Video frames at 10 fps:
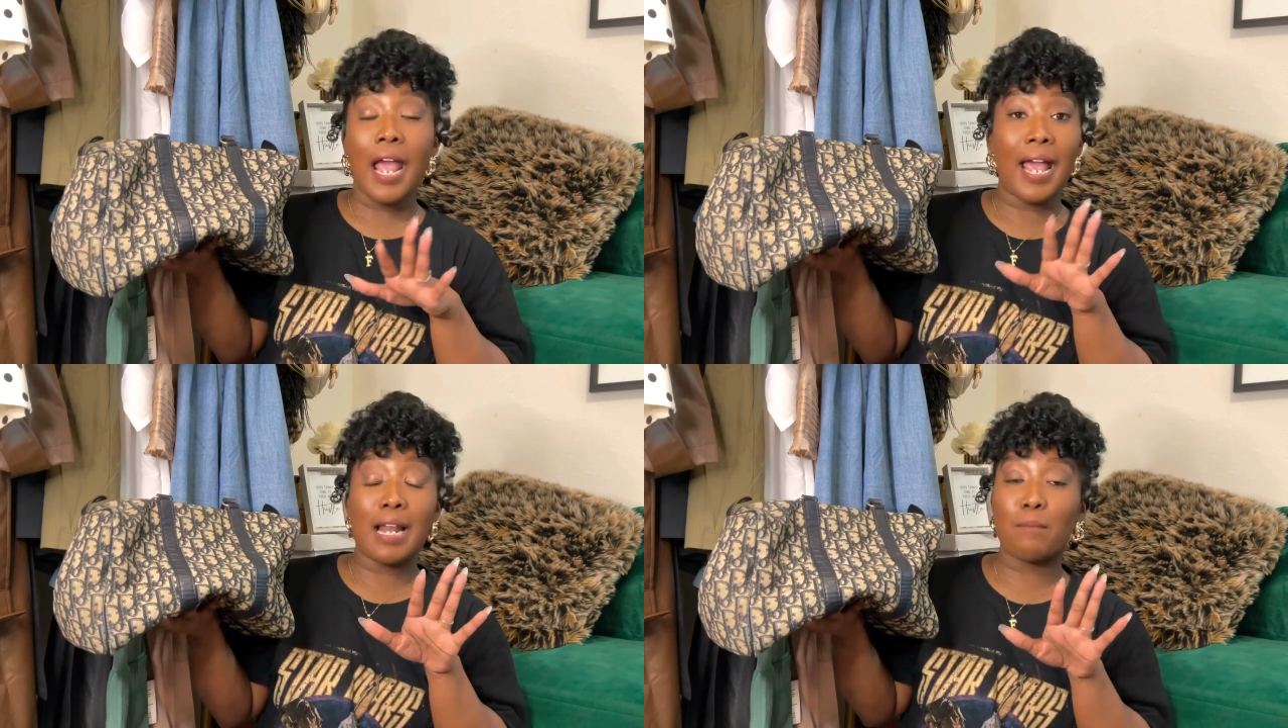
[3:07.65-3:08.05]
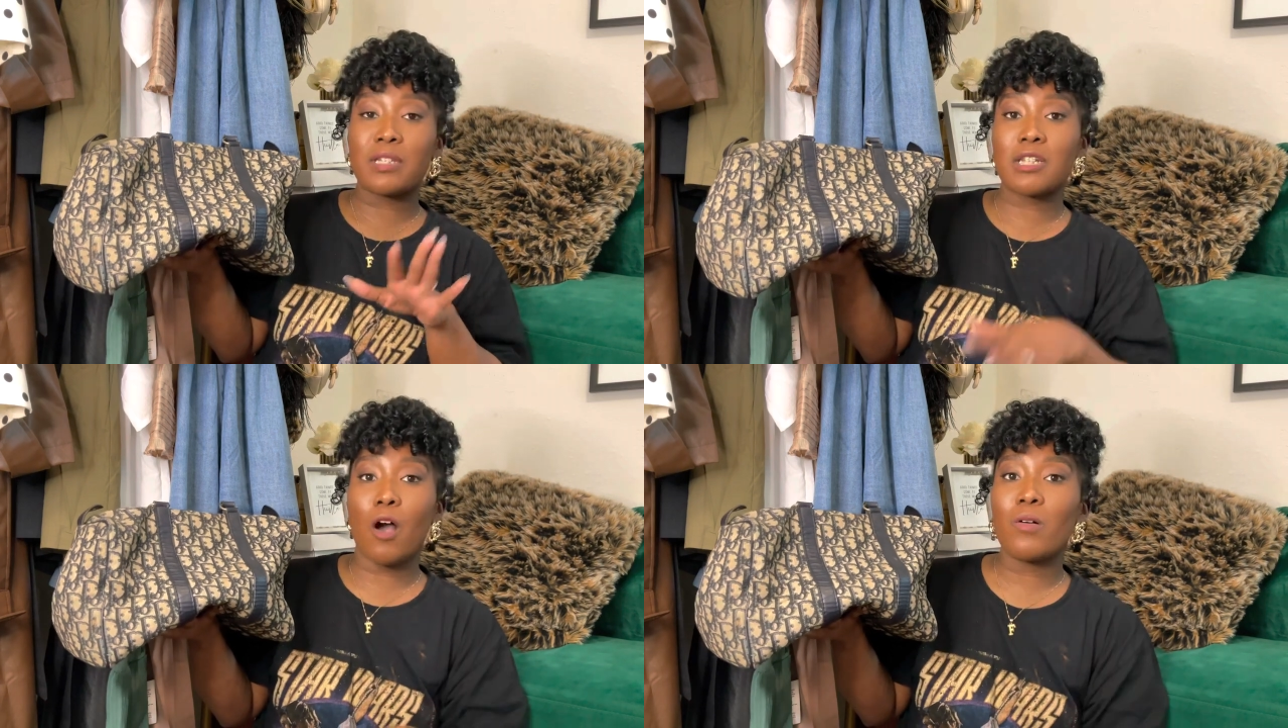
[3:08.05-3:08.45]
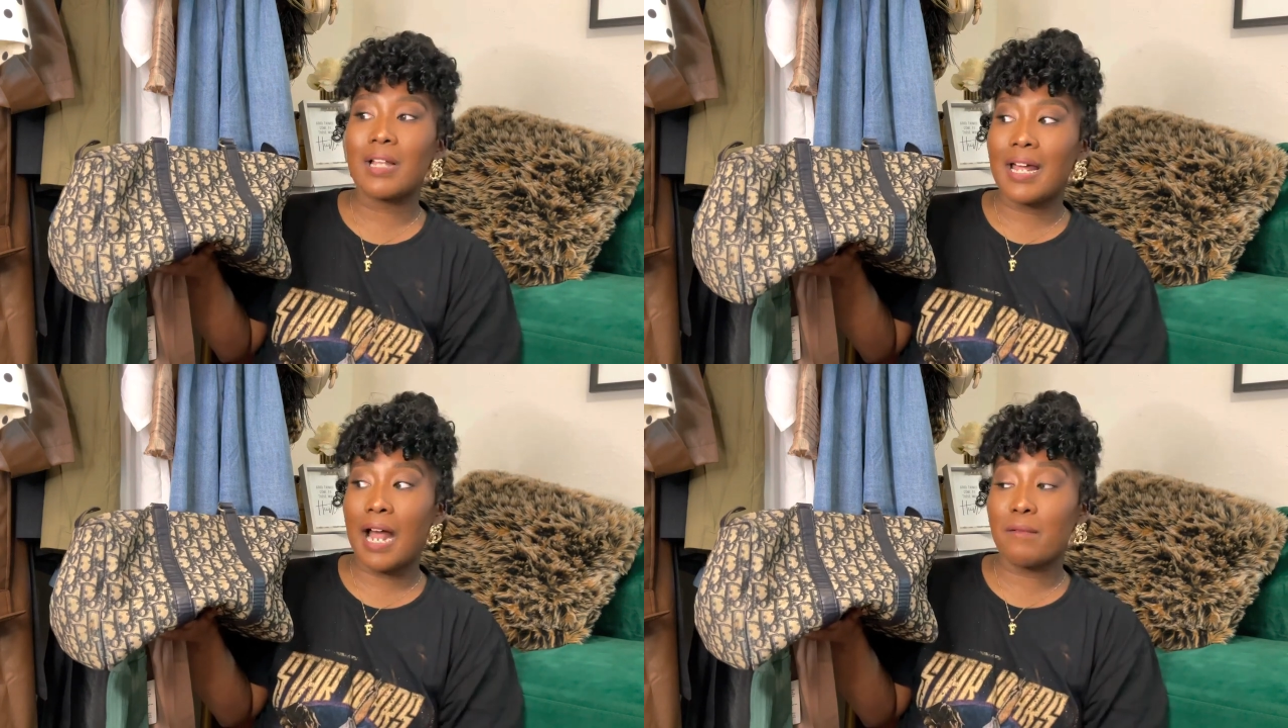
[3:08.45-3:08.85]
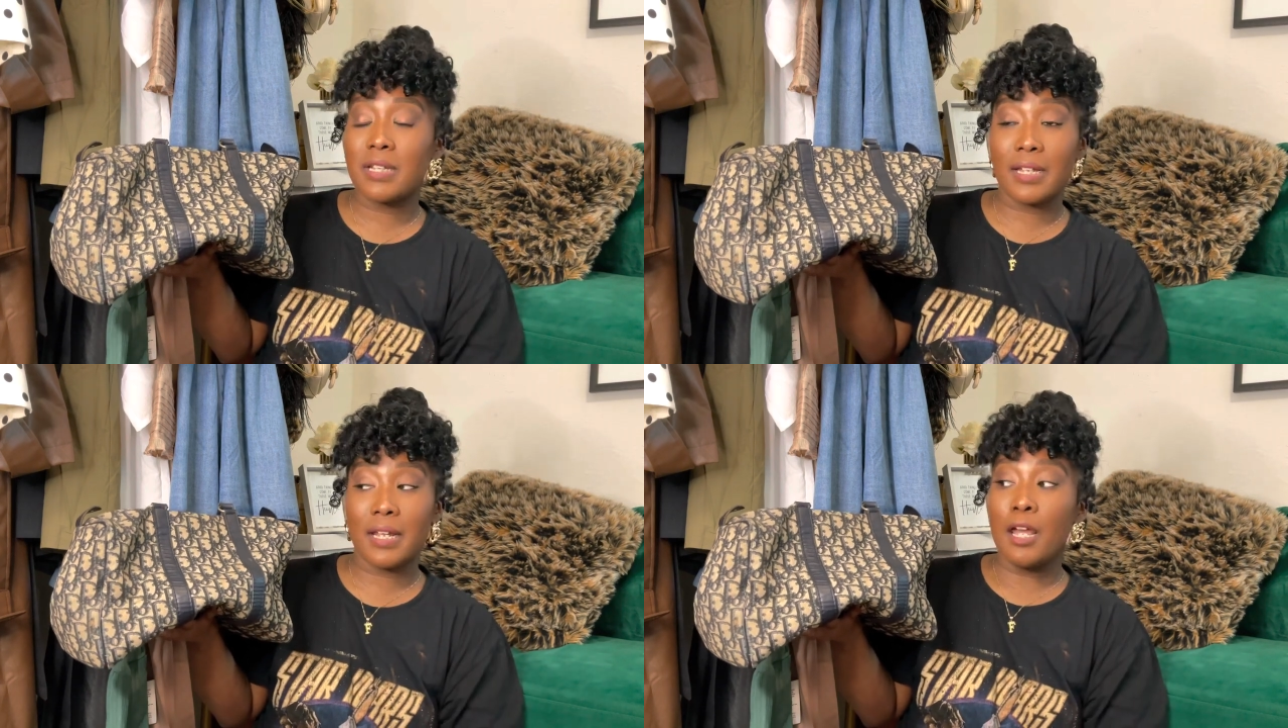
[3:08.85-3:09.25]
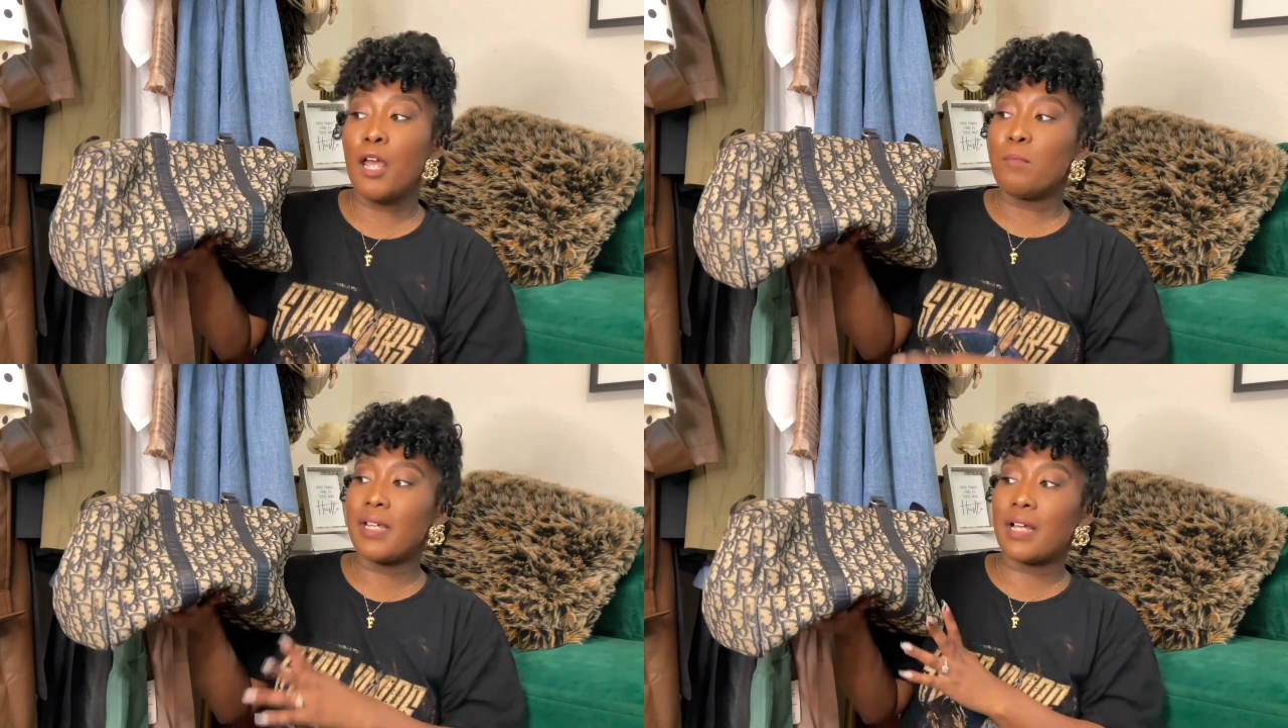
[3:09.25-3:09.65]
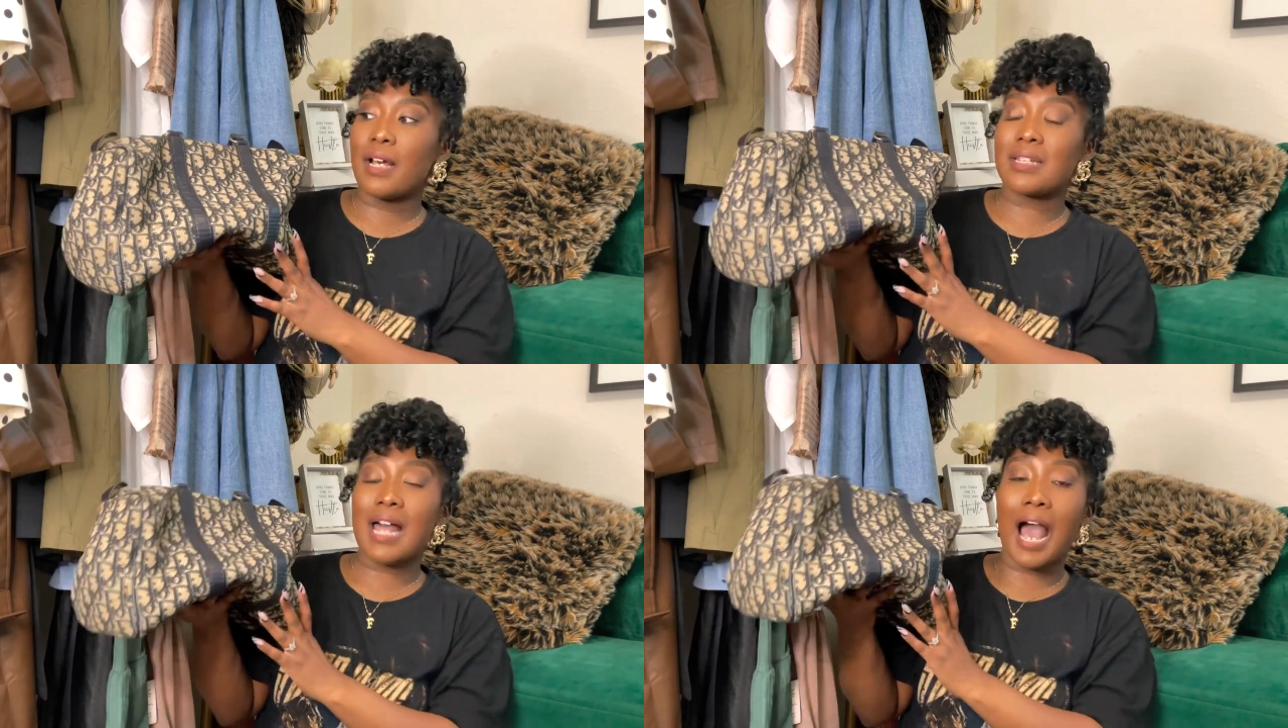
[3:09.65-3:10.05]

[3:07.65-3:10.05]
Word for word: And I'm so glad I did, because